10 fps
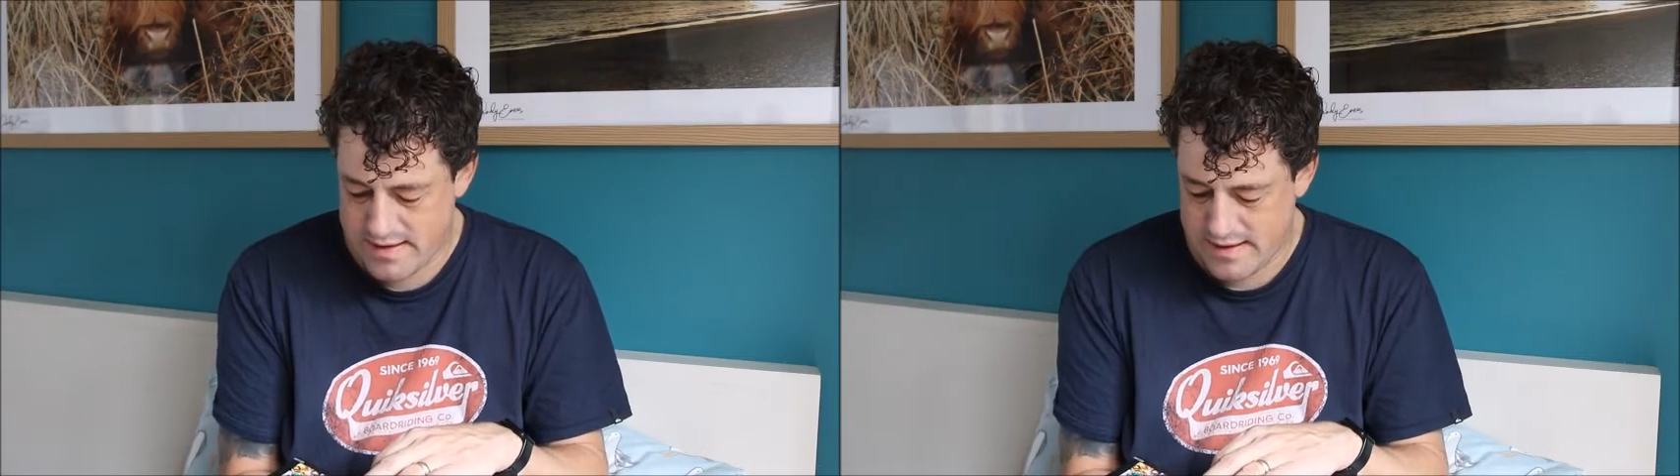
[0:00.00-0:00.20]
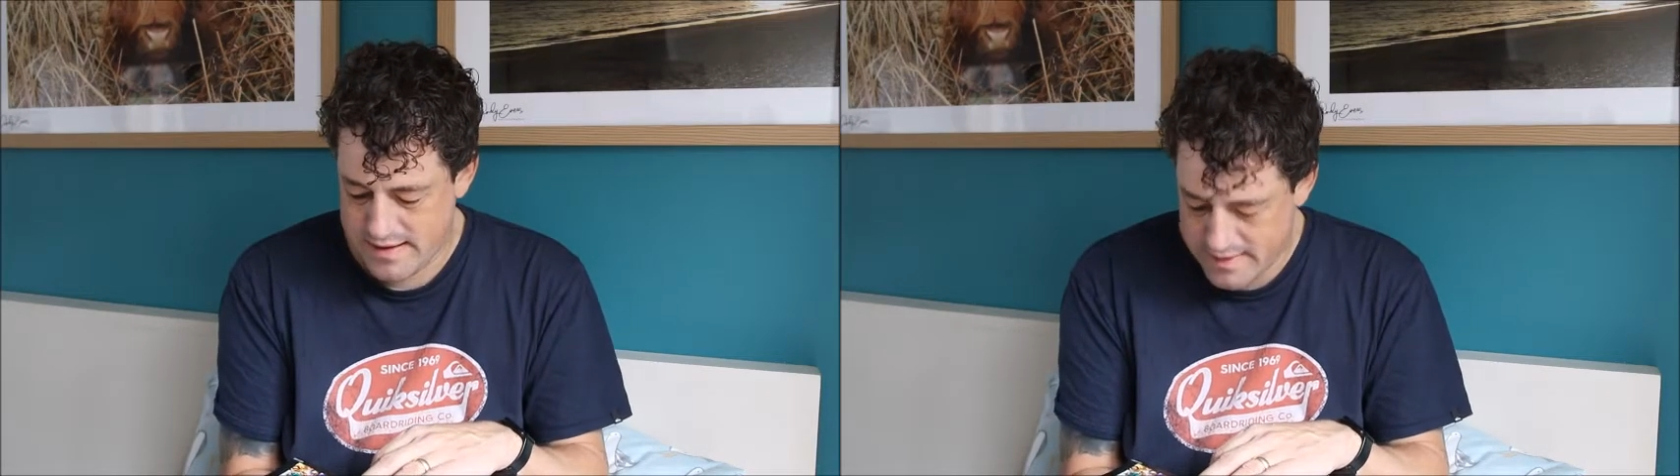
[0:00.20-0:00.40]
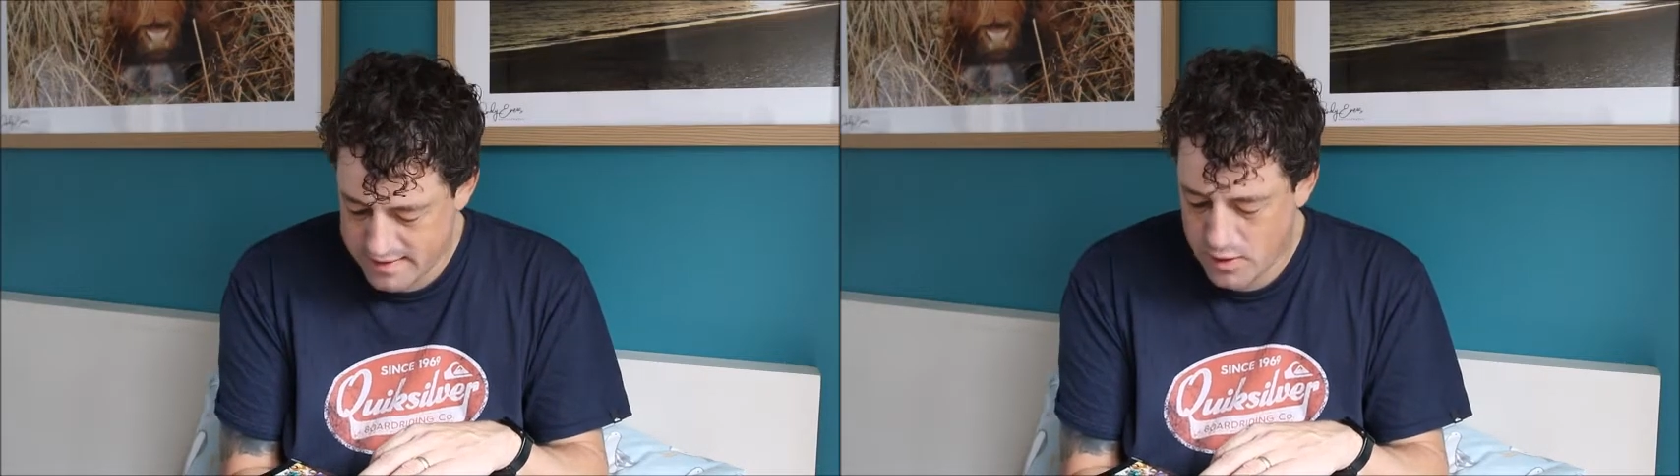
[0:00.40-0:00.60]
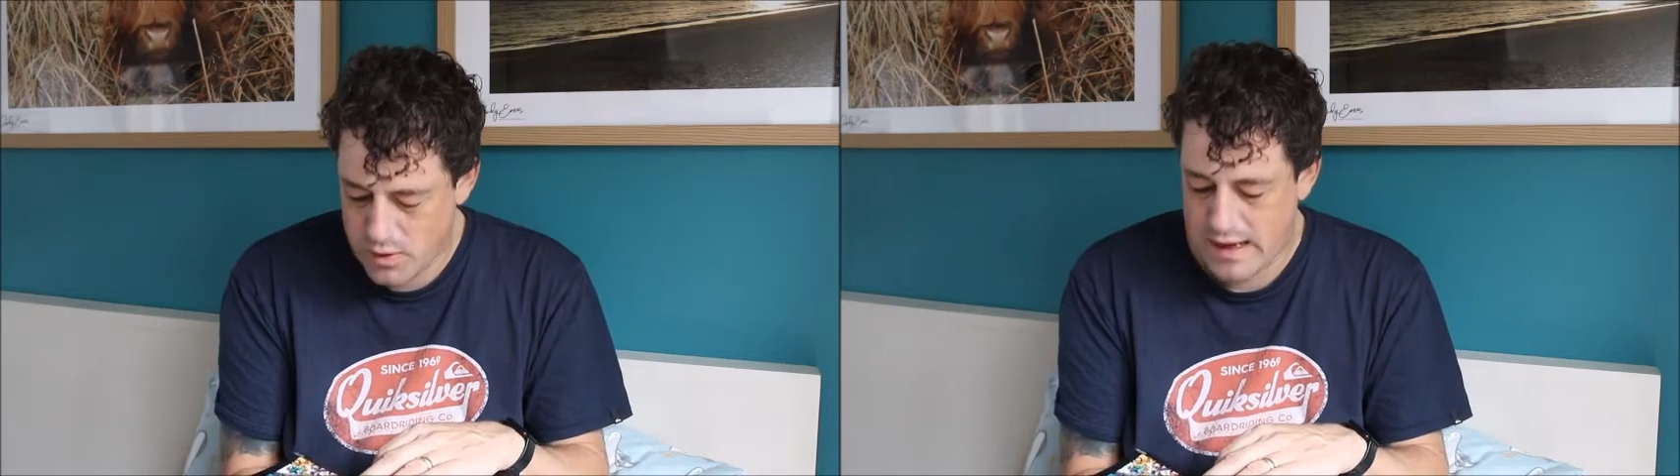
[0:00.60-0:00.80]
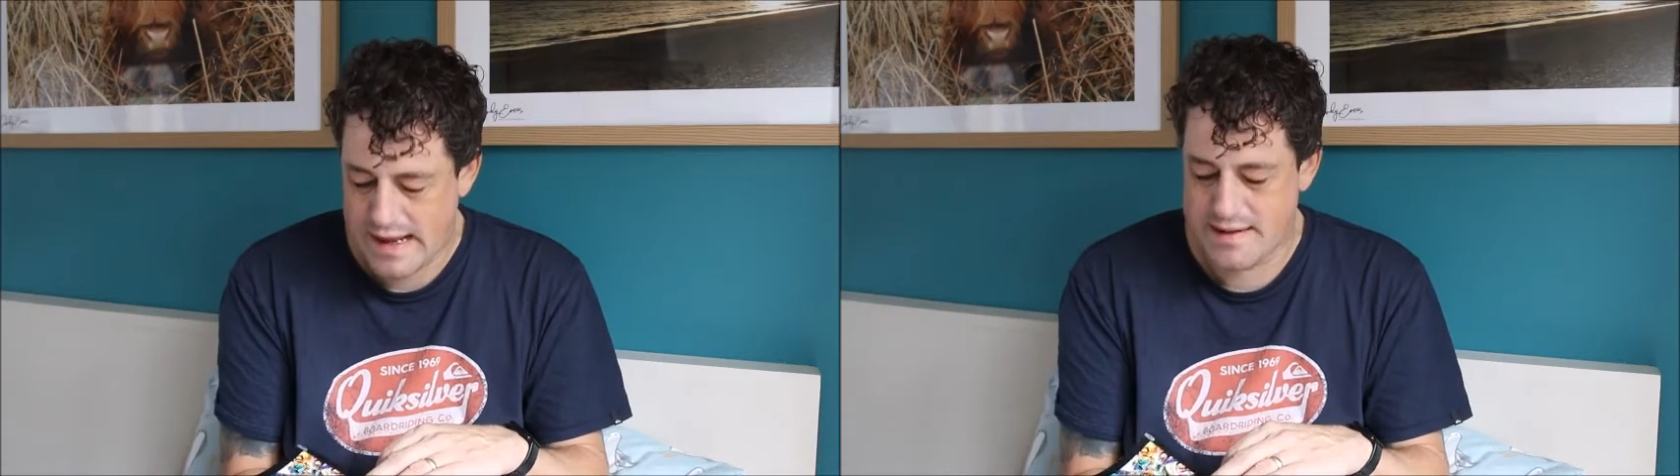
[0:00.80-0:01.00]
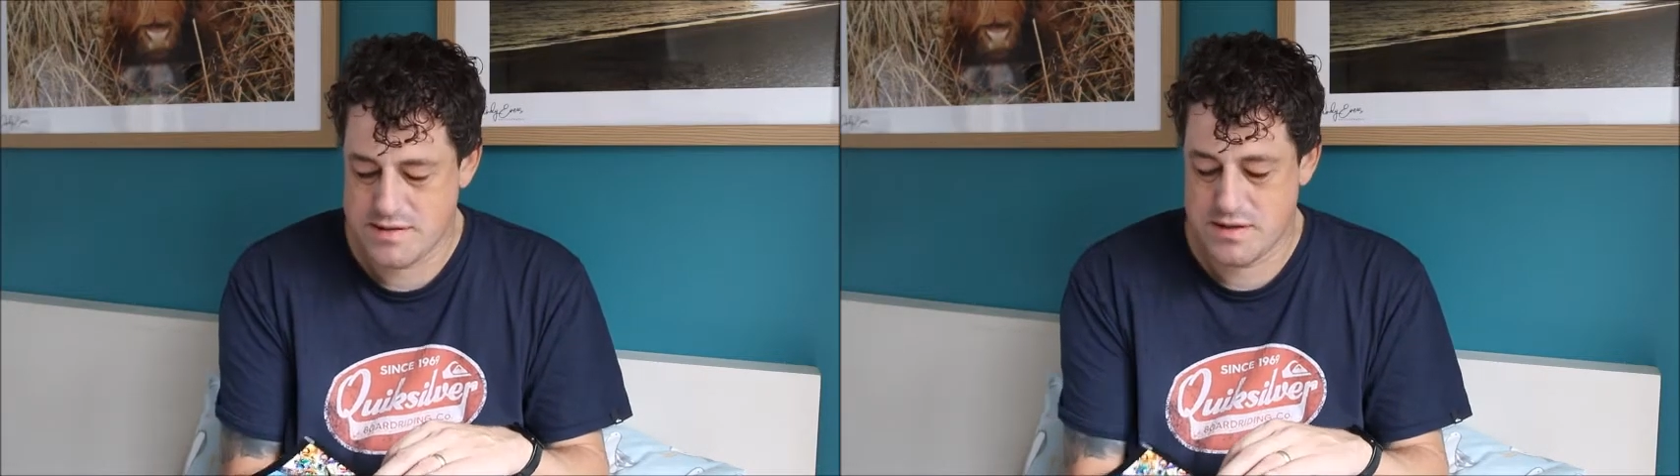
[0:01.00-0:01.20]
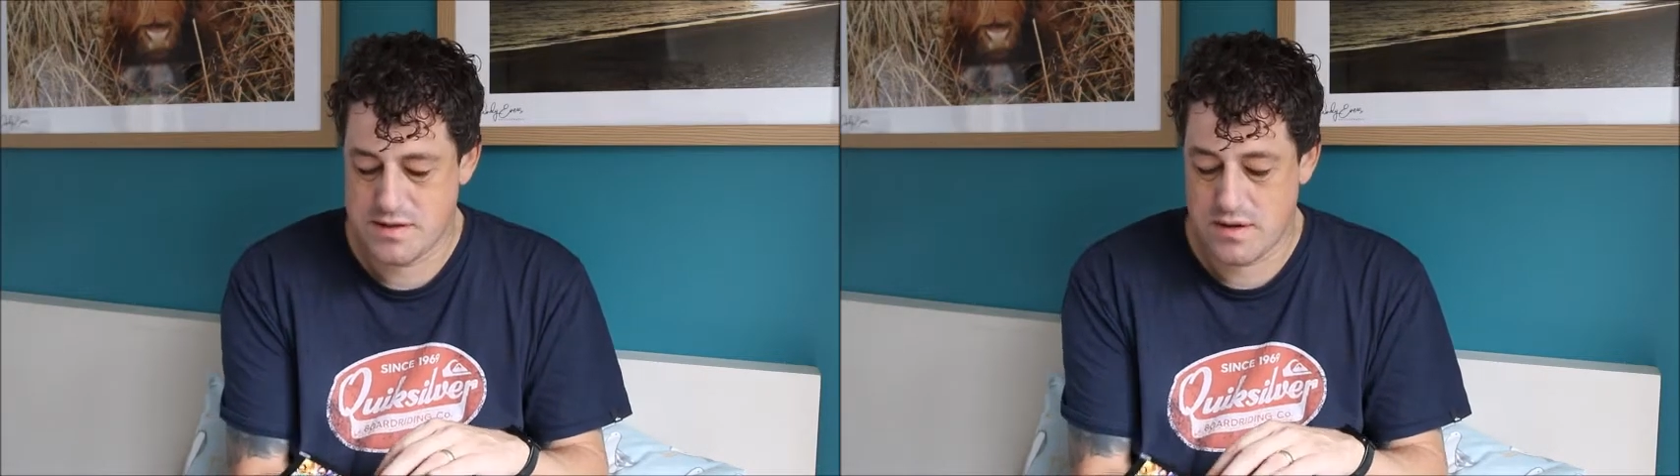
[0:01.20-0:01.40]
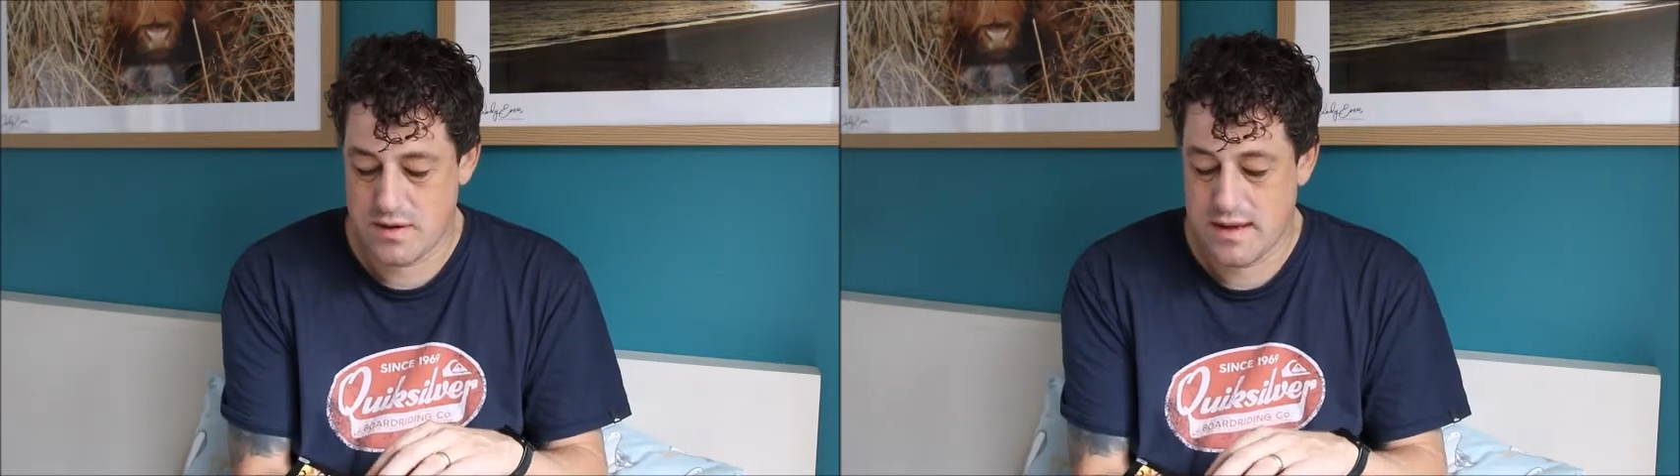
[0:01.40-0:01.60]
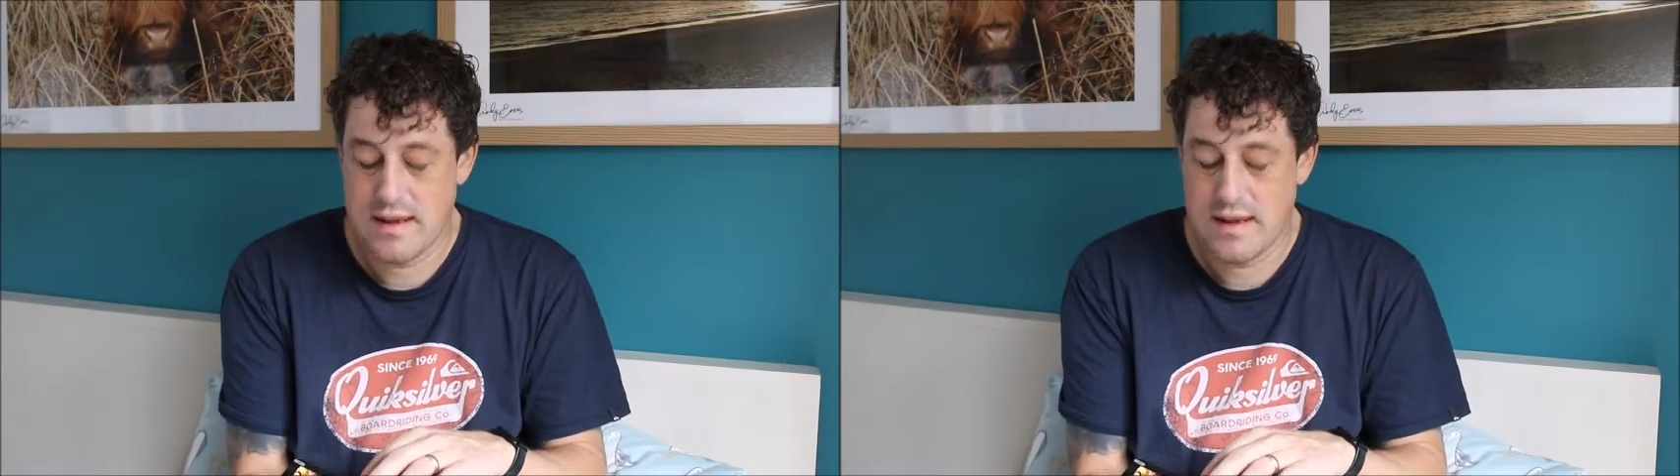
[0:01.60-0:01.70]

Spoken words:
in his own land, so